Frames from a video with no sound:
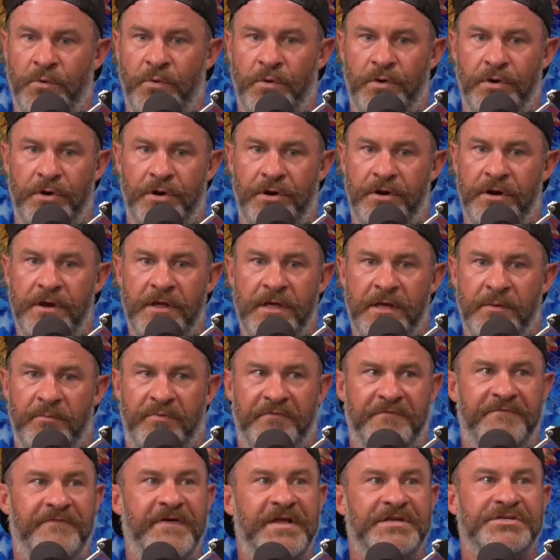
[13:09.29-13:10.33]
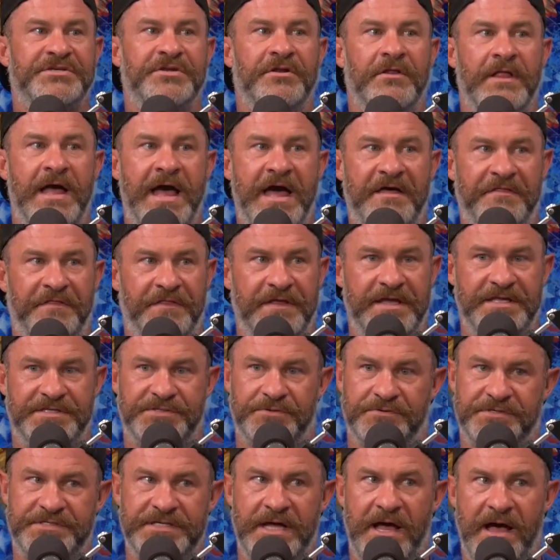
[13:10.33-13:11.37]
or professional athletes
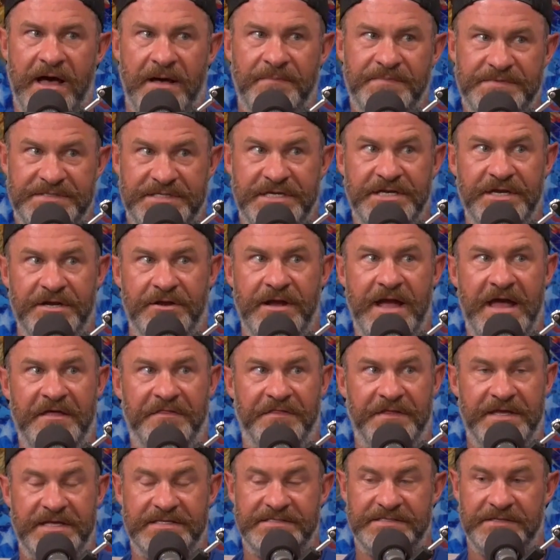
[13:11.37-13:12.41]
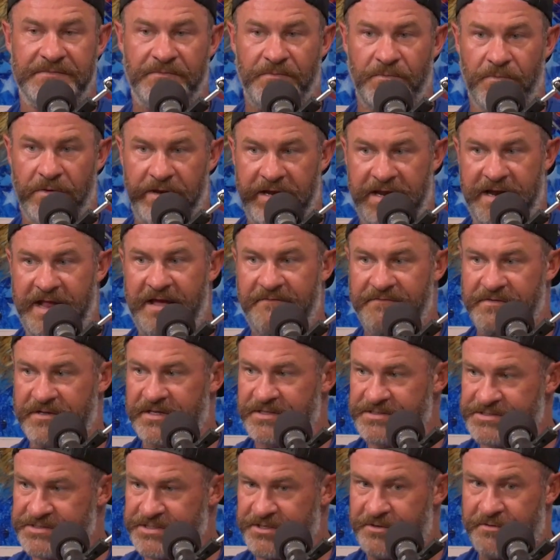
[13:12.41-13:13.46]
or top tier athletes and what I'd have you
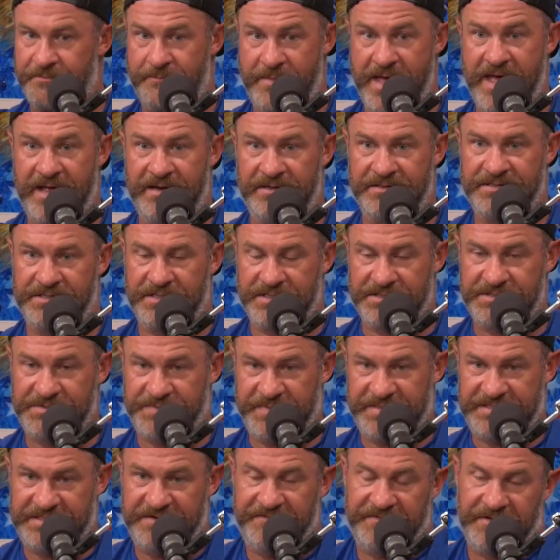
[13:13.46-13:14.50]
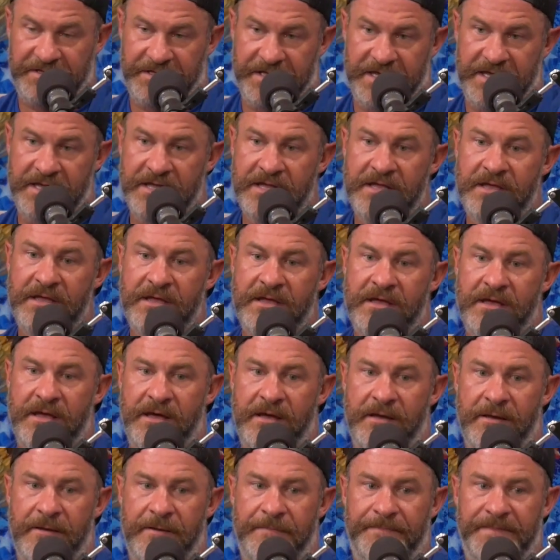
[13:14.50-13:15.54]
consider men uh, specifically
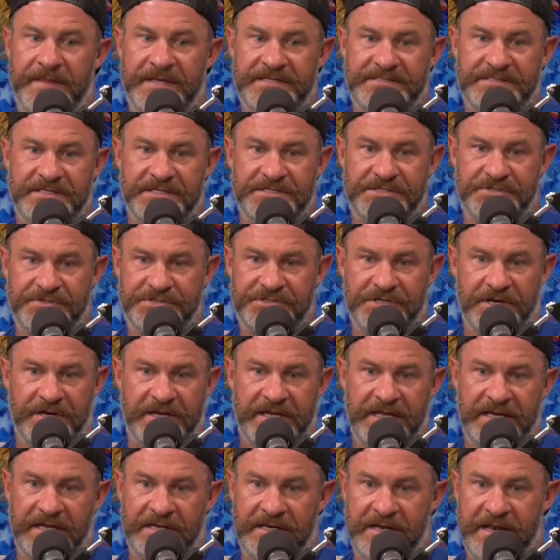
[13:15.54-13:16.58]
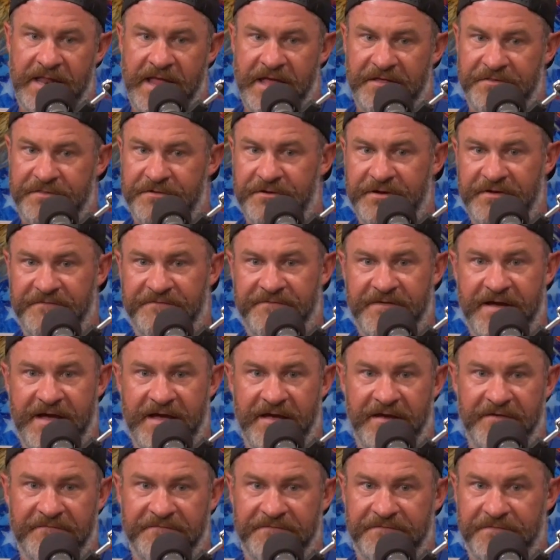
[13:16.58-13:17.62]
um, is that as you start getting to that
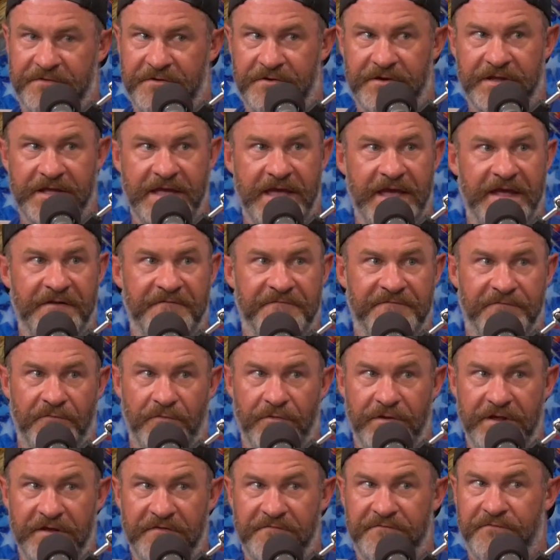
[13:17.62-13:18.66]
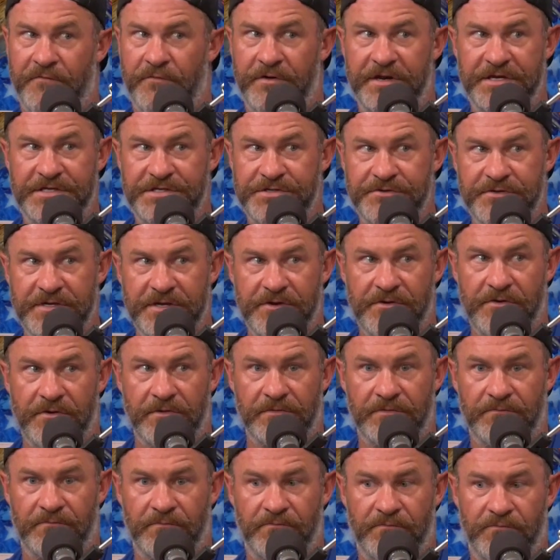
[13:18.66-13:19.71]
35, 38, 40, 42 year
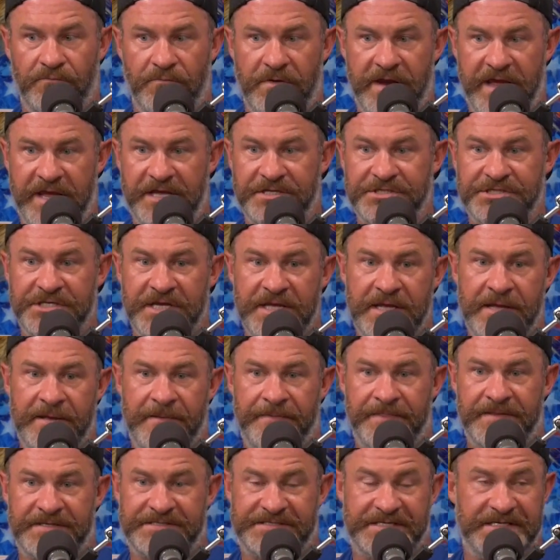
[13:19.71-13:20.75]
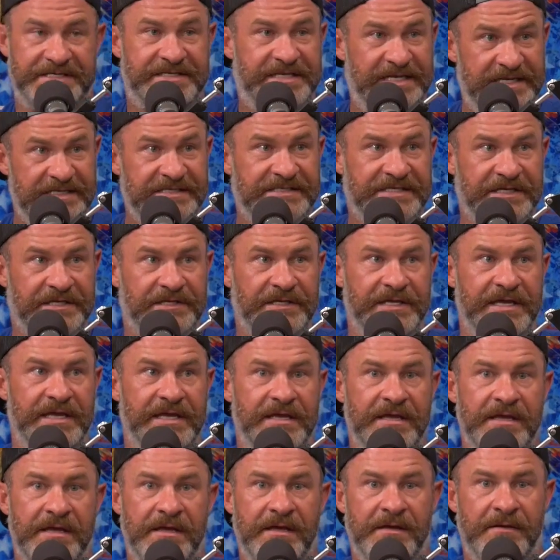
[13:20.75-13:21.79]
old range,
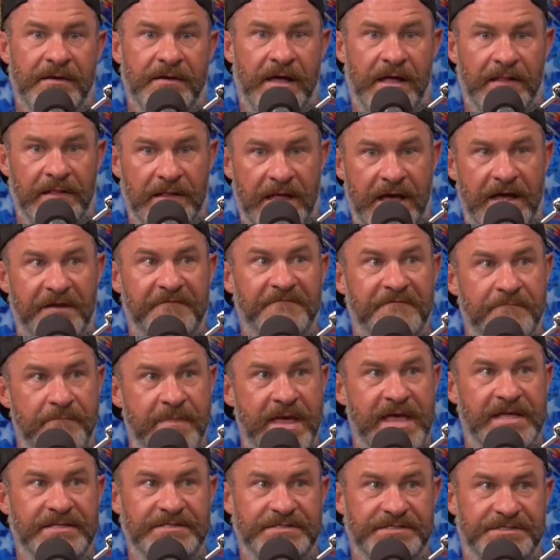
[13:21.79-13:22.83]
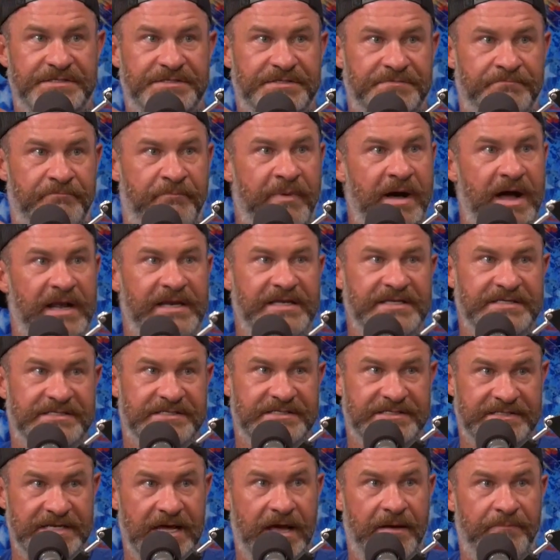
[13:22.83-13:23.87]
statistically, a lot of men's bodies
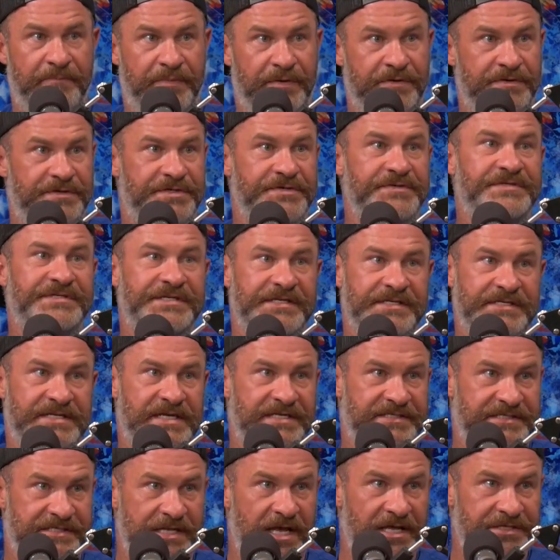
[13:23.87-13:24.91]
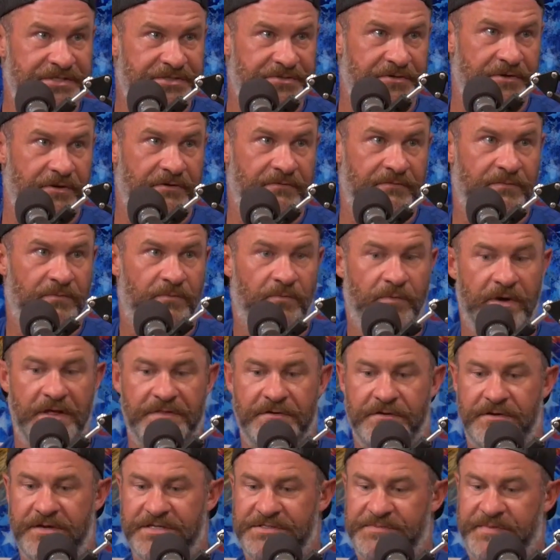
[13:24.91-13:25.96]
stop producing testosterone,
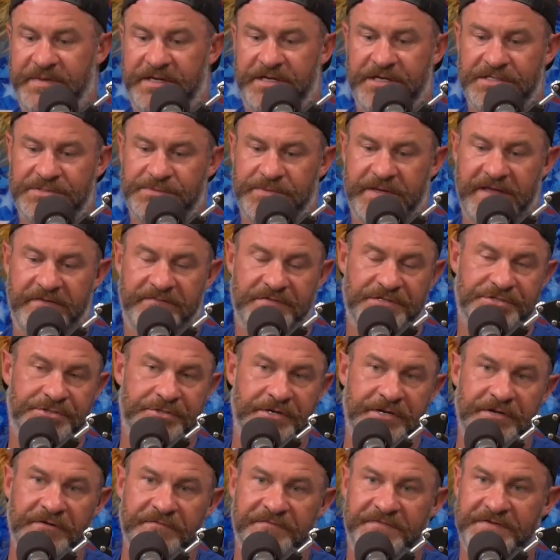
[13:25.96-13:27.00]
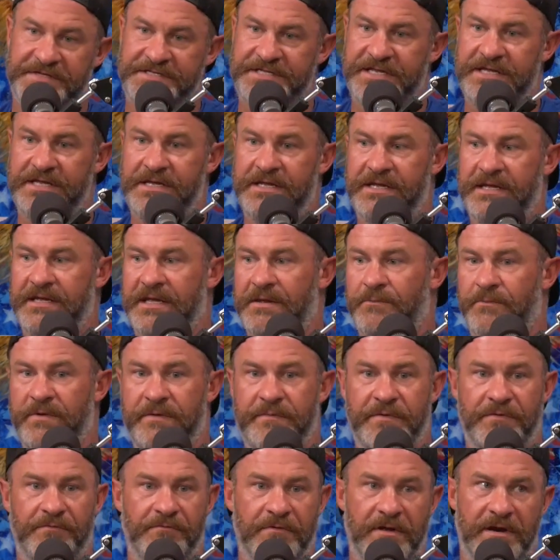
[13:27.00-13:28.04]
whether it's mm-hmm. because we have adrenal fatigue and
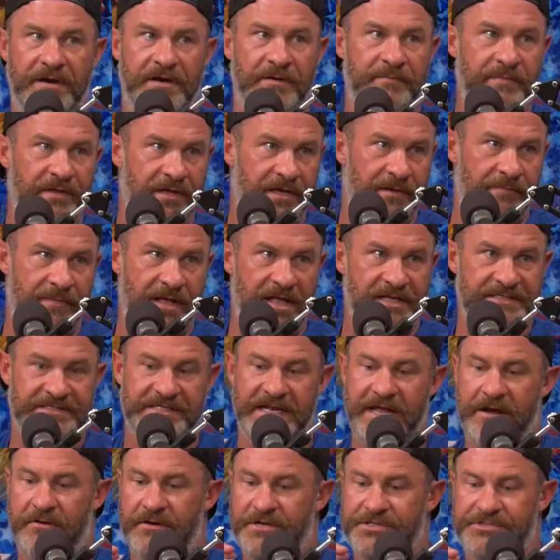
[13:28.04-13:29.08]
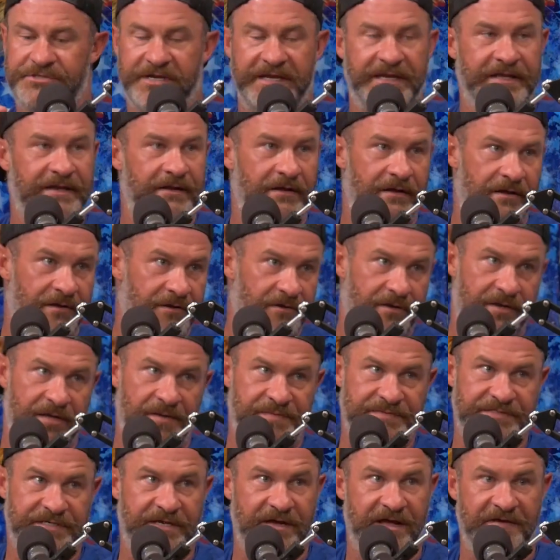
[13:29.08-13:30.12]
we've been running a million miles an hour, drinking 100
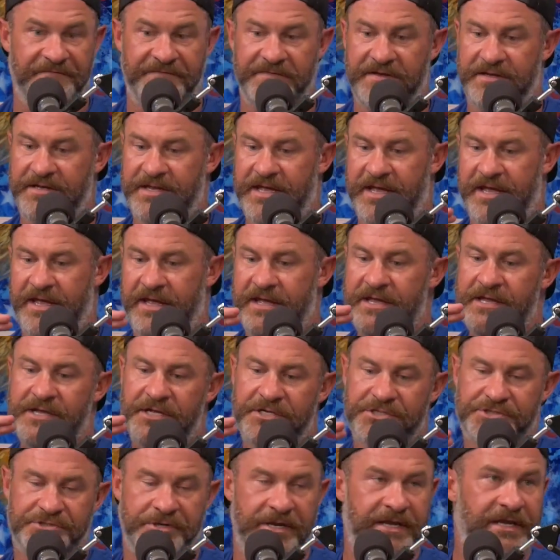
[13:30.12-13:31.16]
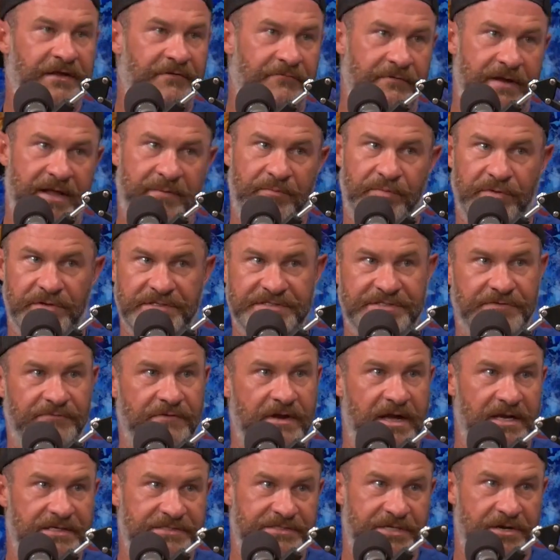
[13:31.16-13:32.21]
cups of coffee a day, drinking Red Bulls and
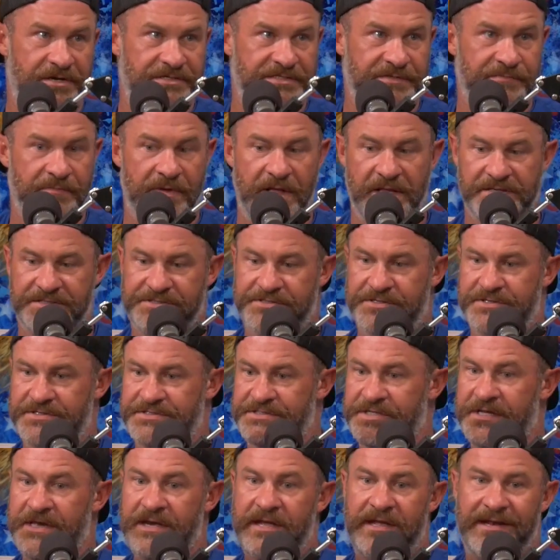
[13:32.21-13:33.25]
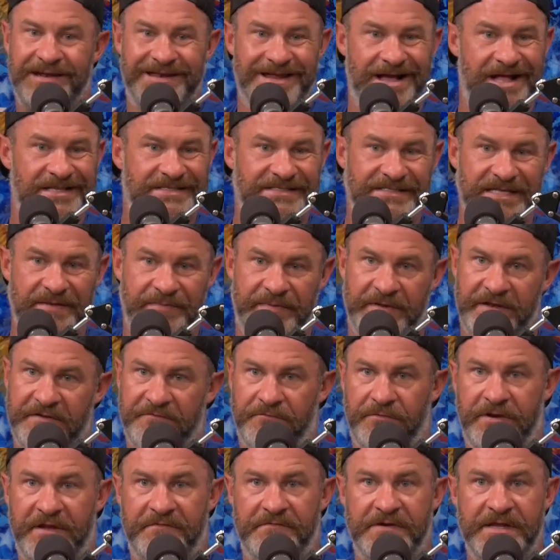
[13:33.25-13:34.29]
rock stars and monsters, not sleeping enough,
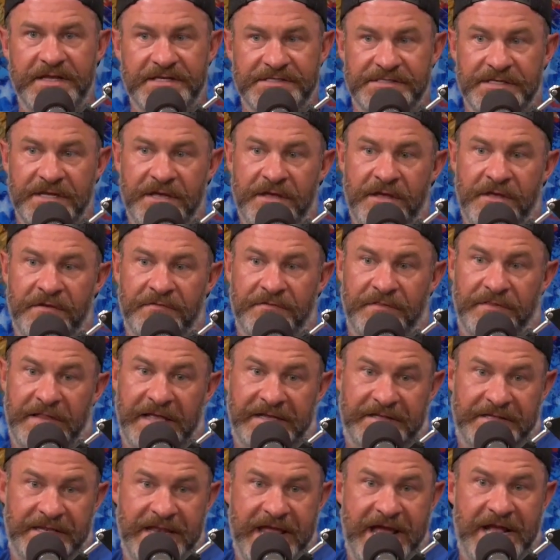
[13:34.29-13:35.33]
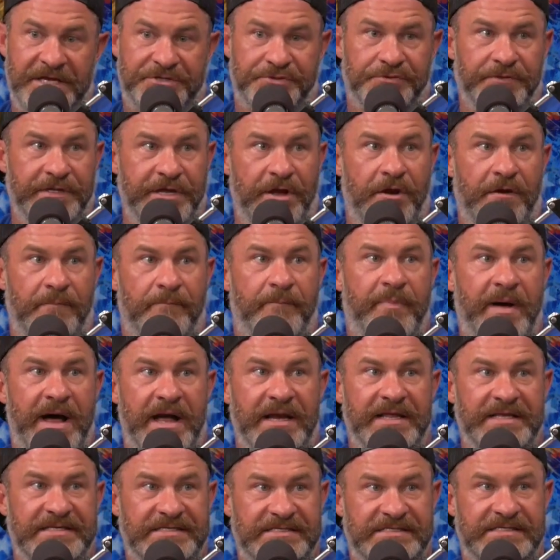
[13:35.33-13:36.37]
whatever it is, like naturally our
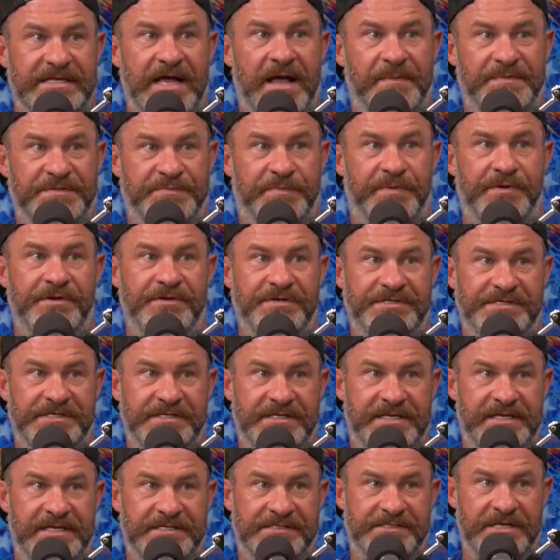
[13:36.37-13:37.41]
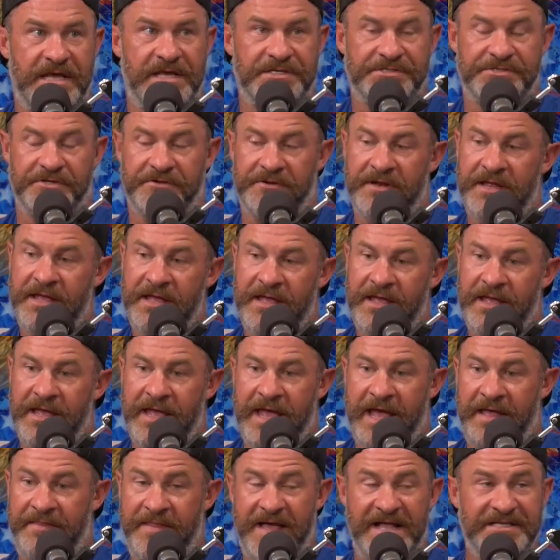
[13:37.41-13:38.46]
body stops producing testosterone
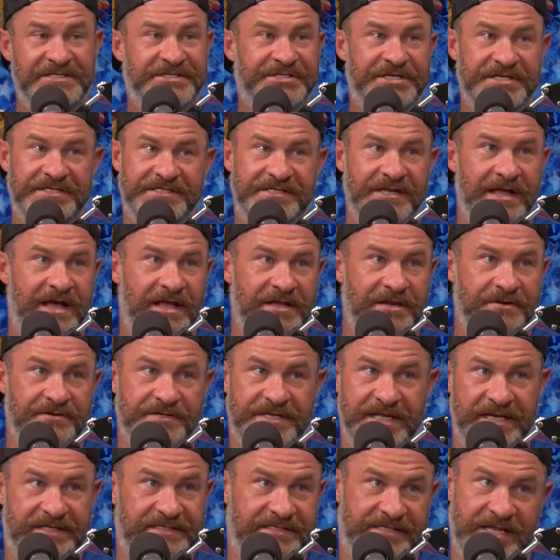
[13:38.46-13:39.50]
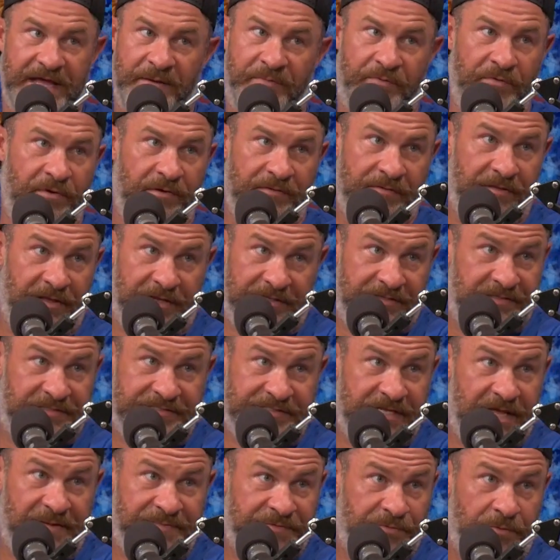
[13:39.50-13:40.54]
and that's just not your dick stop word. like
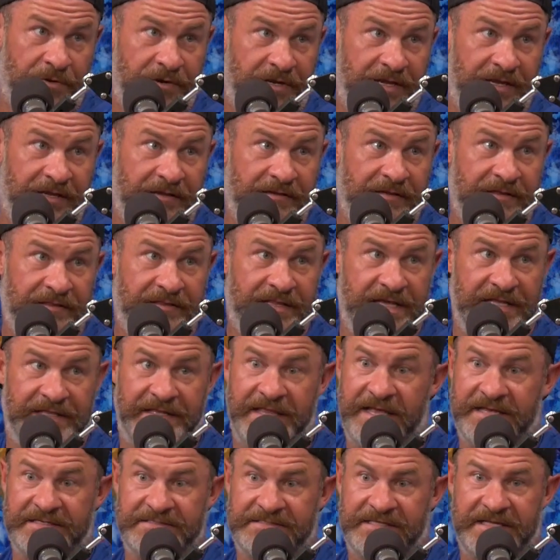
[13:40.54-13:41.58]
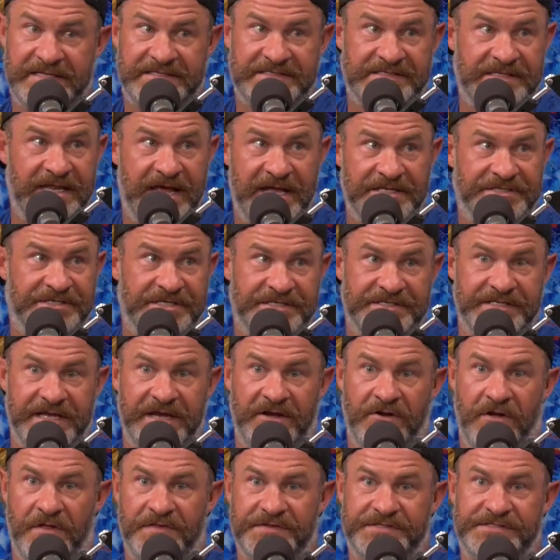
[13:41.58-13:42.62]
stops working. Oh no, that has that's not just
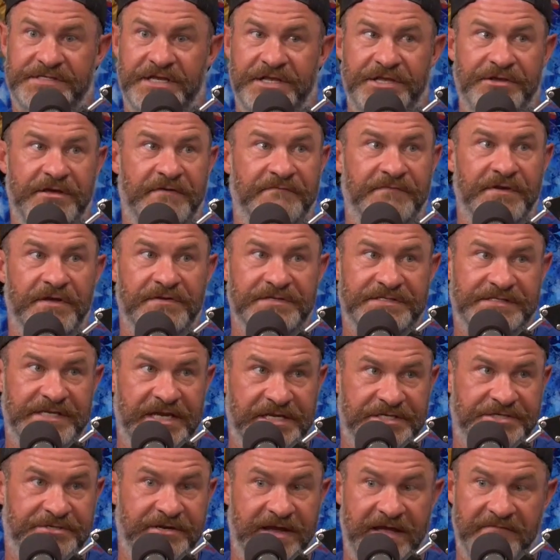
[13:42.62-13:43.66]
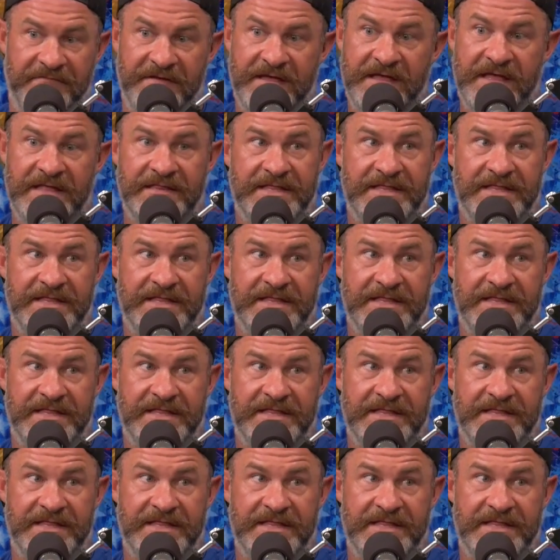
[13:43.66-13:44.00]
like all of a sudden you have no sex drive.